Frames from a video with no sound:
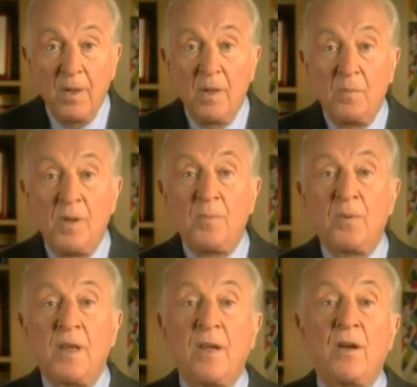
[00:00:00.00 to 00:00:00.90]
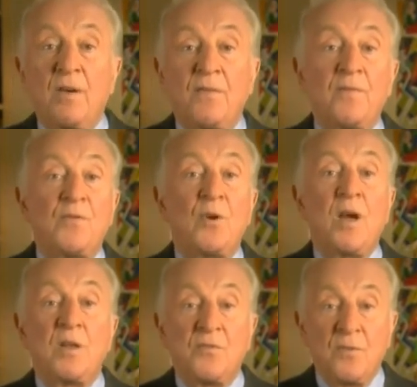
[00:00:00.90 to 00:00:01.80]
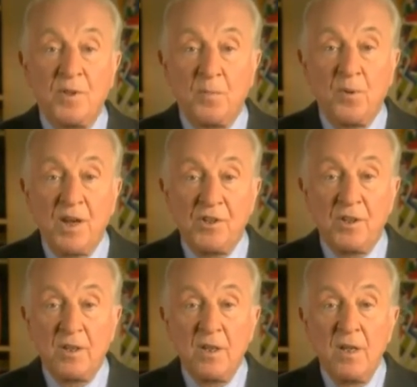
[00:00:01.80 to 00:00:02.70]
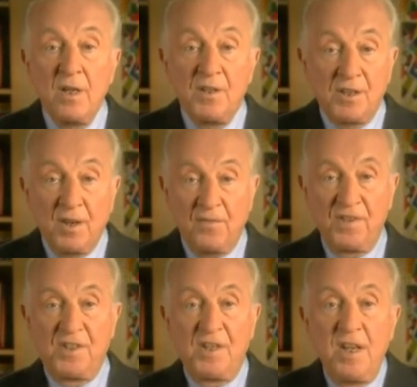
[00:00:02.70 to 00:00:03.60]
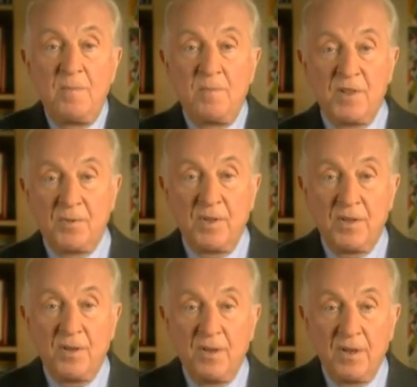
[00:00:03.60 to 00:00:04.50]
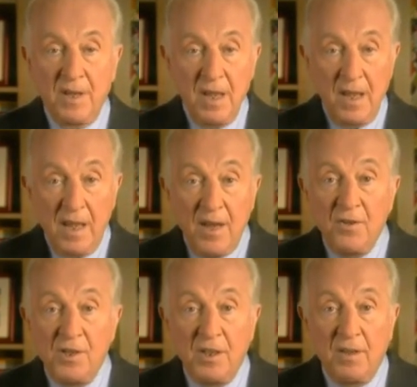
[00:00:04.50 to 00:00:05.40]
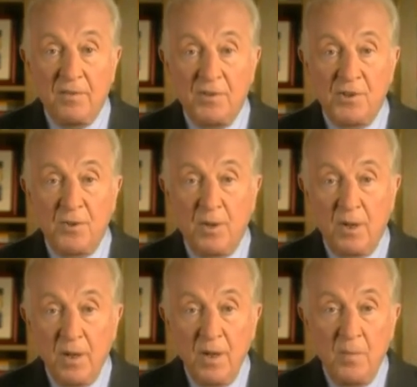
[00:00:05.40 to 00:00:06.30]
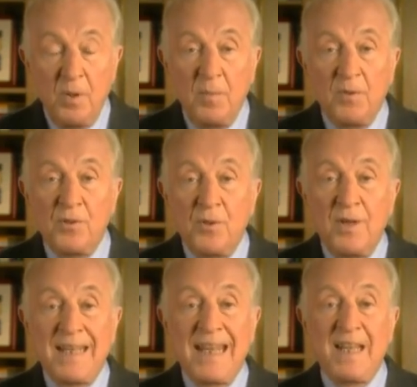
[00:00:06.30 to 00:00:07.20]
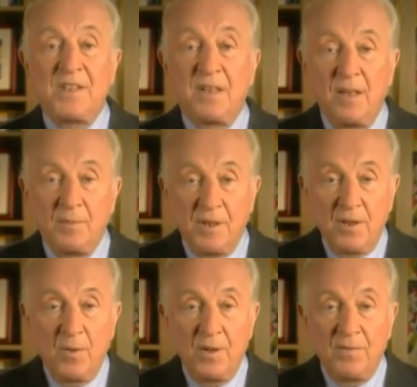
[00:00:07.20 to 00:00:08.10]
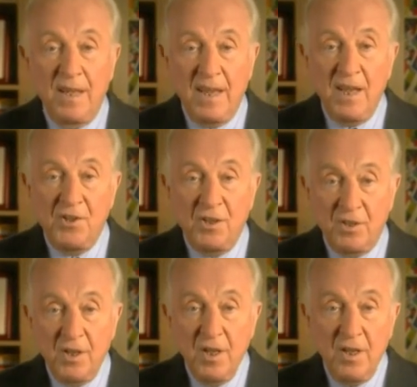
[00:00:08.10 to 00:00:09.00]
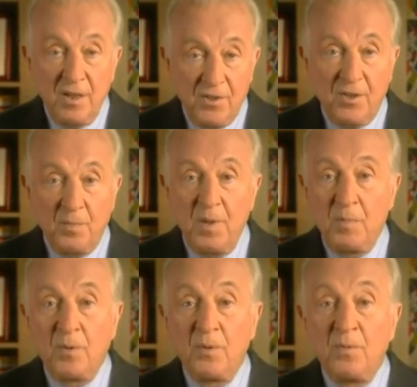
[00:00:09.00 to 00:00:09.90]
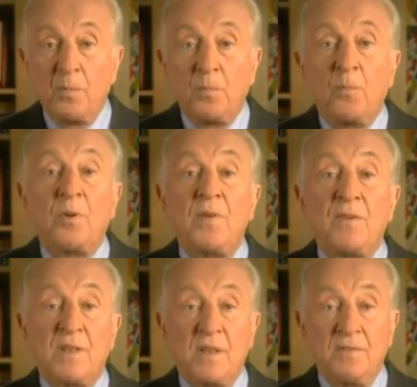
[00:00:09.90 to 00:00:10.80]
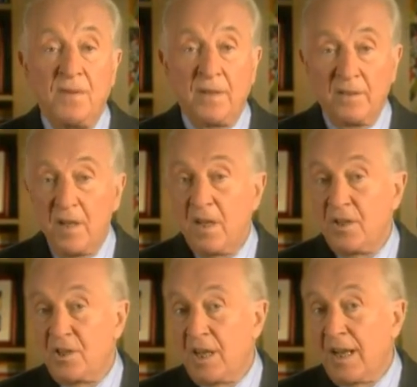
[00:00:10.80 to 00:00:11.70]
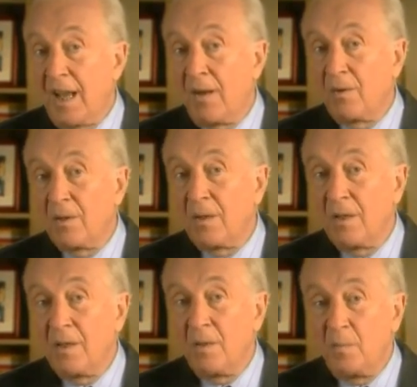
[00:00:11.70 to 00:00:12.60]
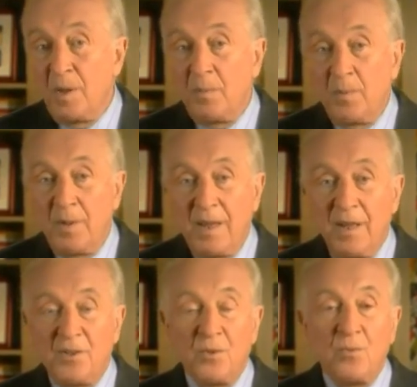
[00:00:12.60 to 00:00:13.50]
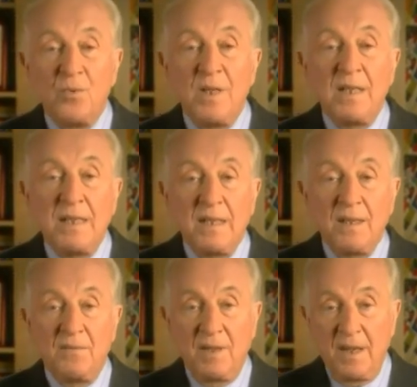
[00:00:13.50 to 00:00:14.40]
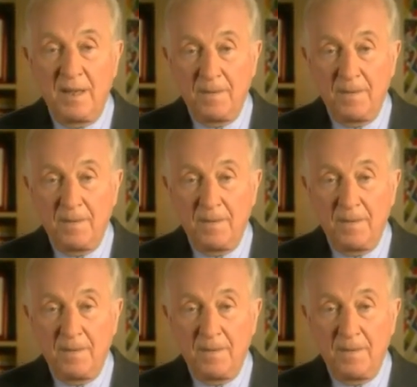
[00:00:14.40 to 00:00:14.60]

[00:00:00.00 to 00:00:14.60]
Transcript: People get off of drugs for depression. Self-esteem is returned. Energy levels soar. People join dance clubs and go on vacations. These are the people who previously felt shut out. People begin to really live again.